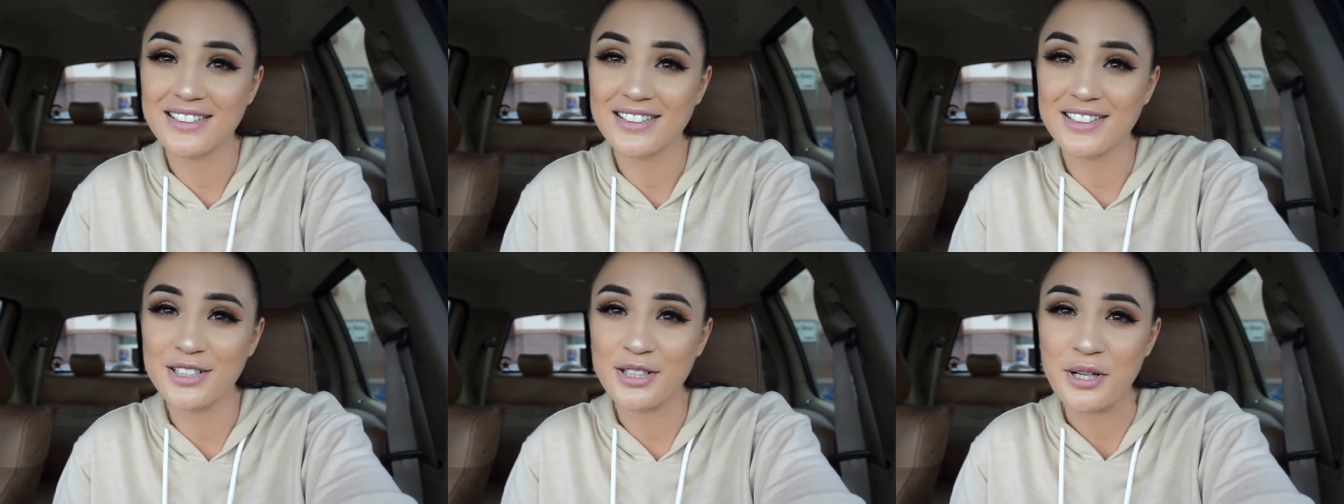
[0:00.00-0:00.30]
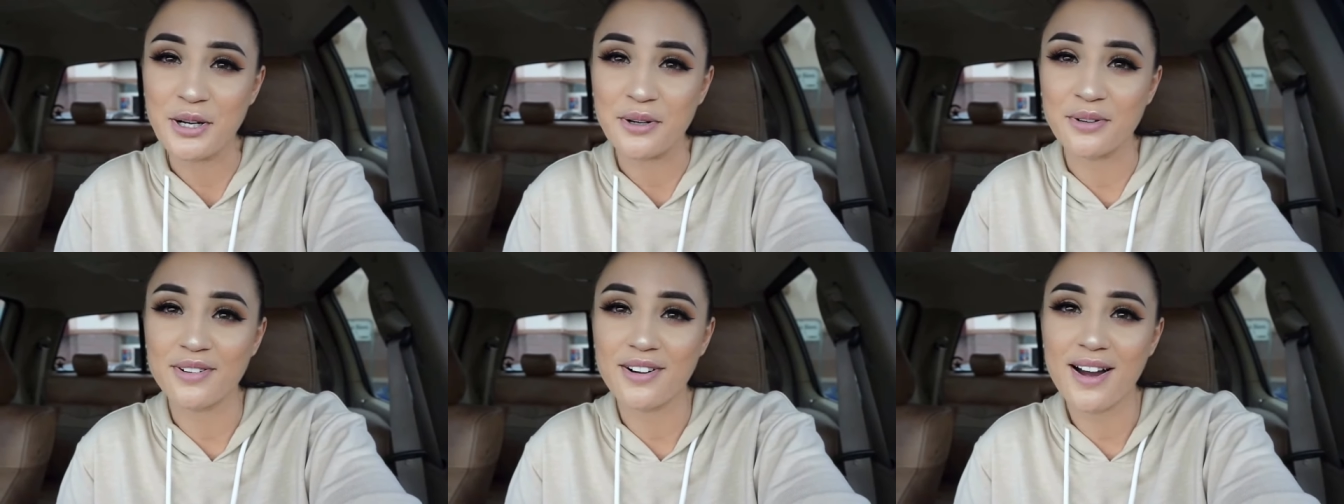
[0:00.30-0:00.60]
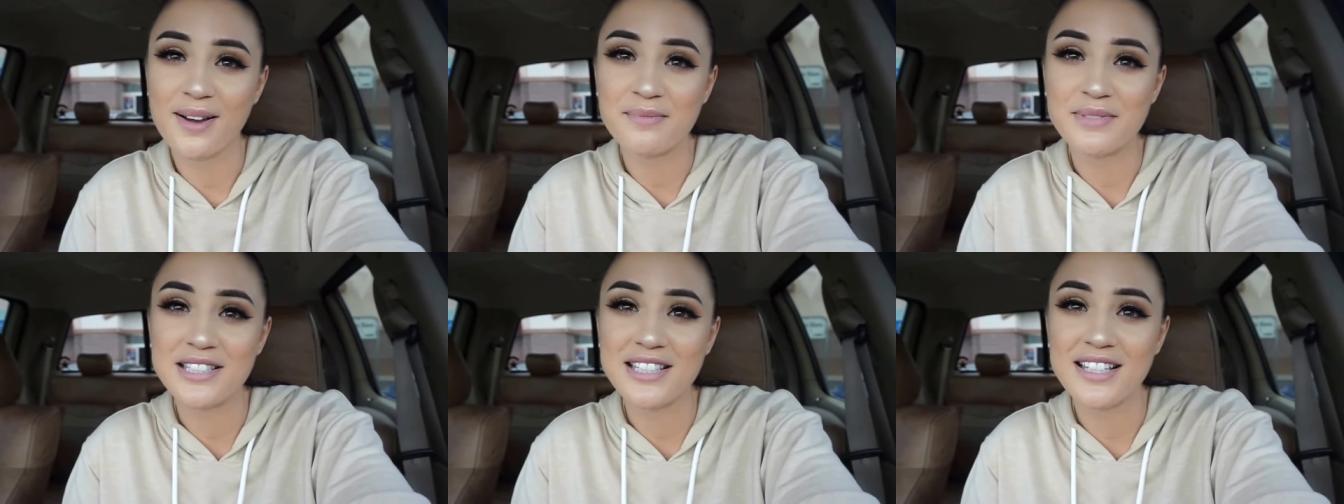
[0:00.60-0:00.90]
you know,
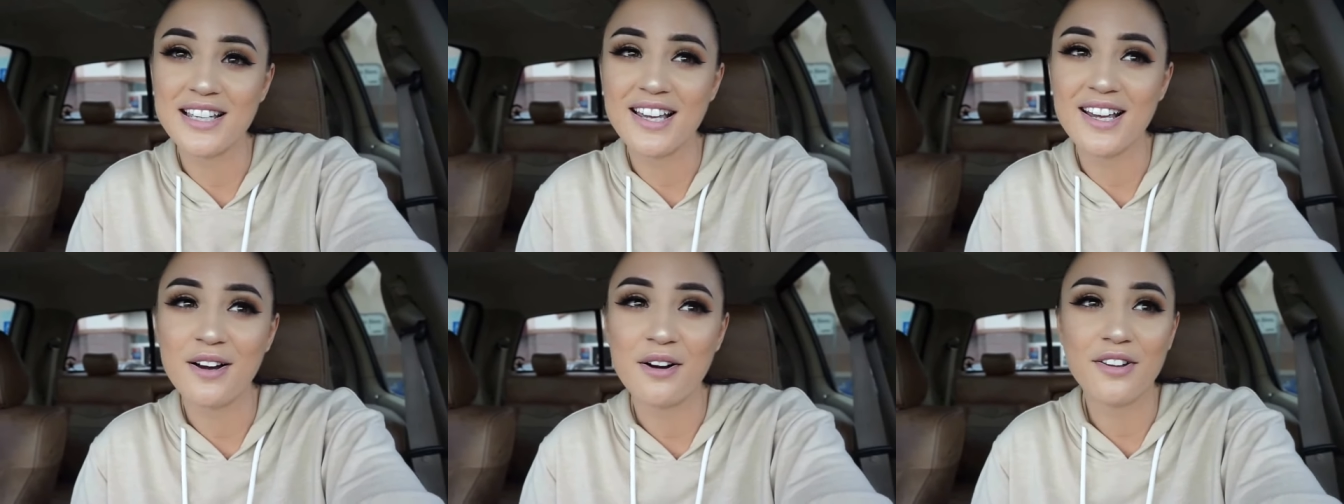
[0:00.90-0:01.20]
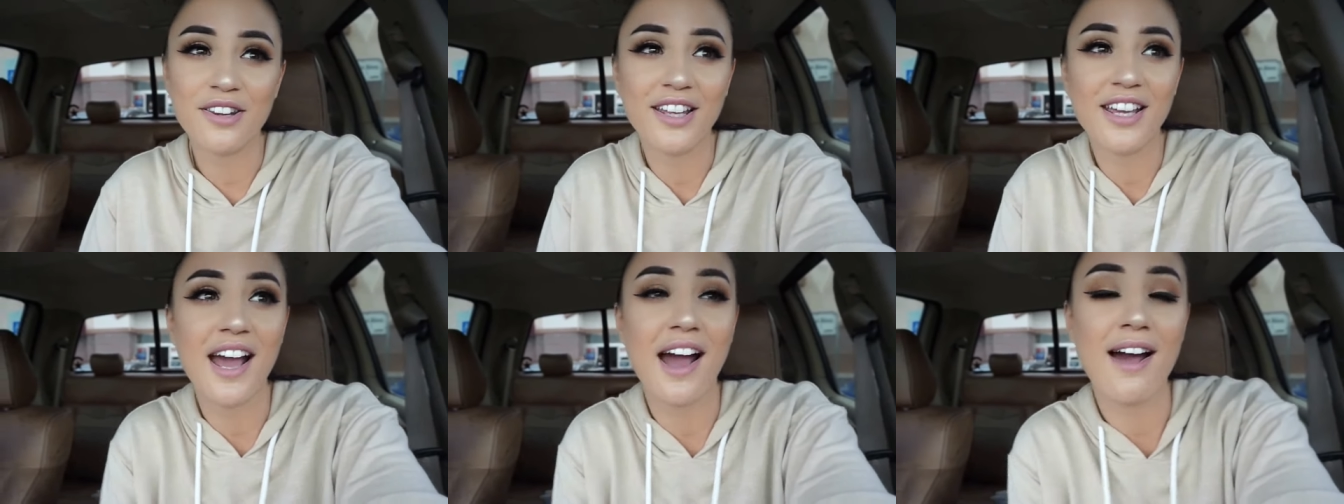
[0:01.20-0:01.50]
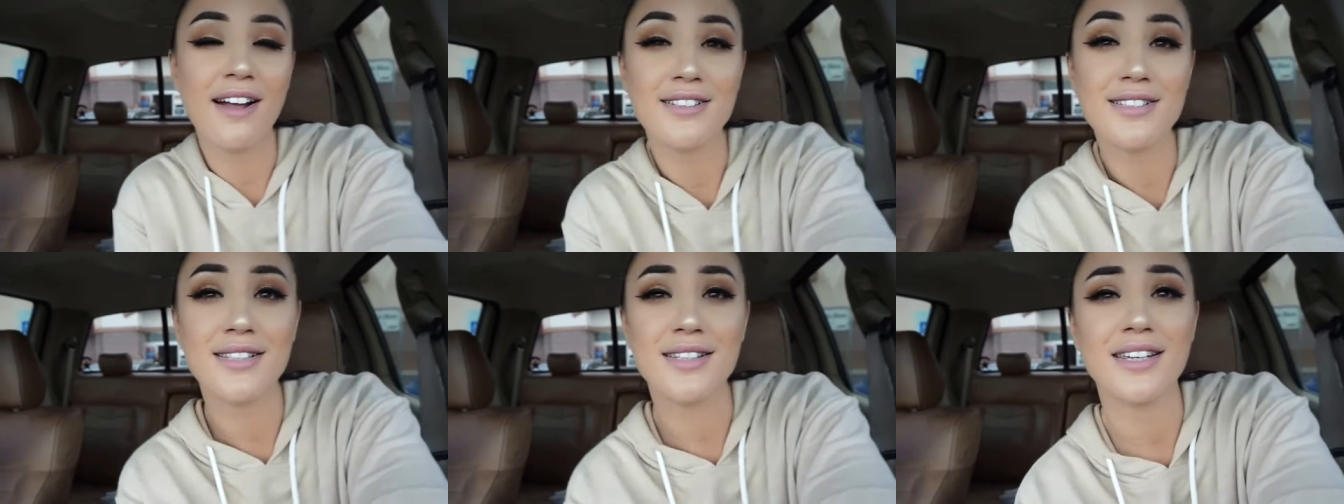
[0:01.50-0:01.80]
I'm seeing all the
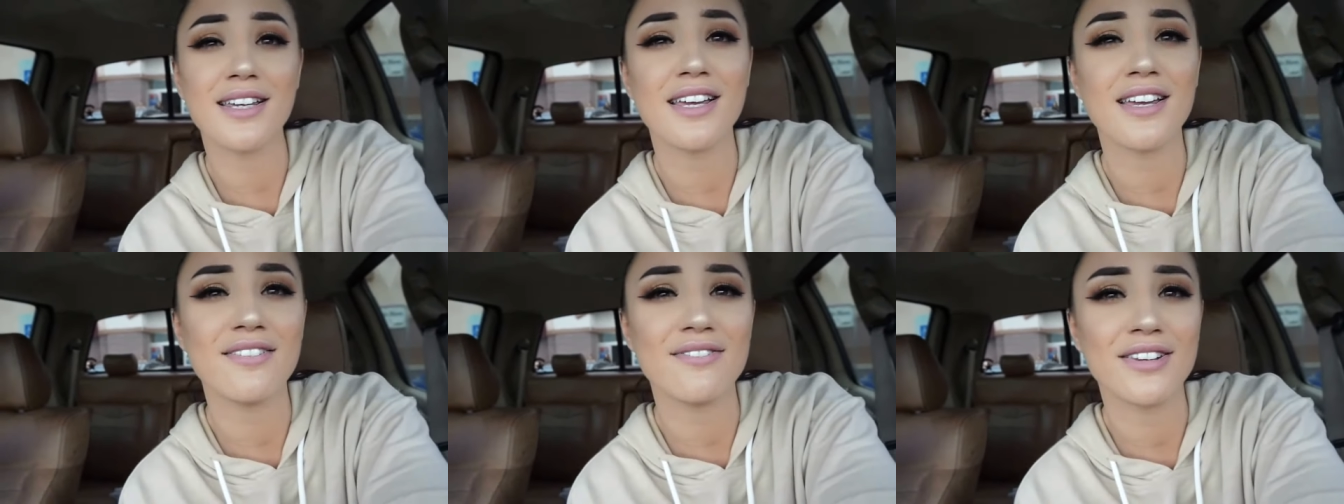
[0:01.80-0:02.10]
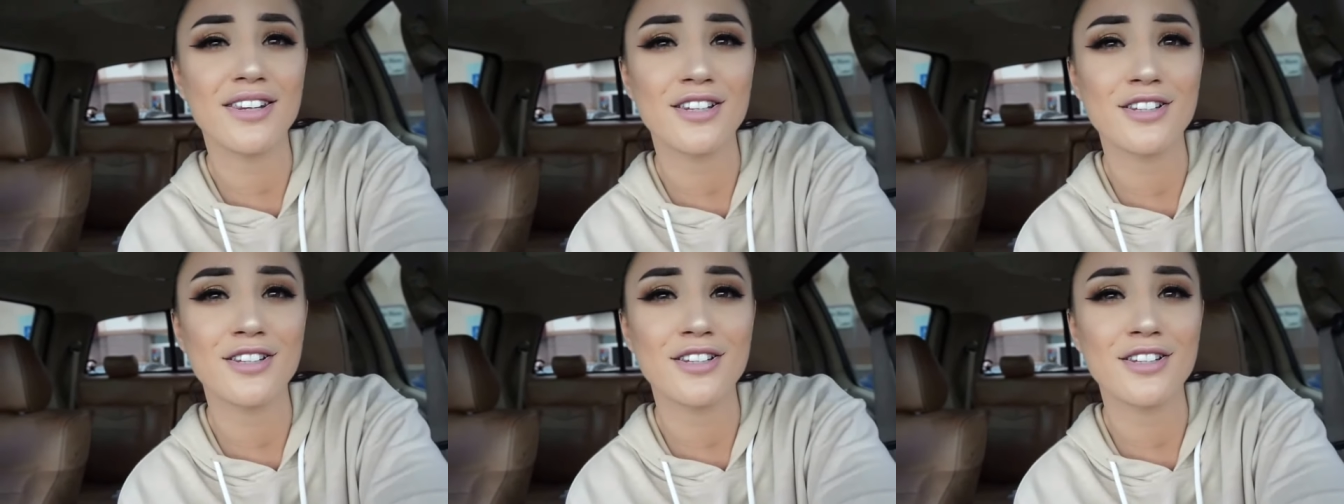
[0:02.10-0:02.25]
cats leave and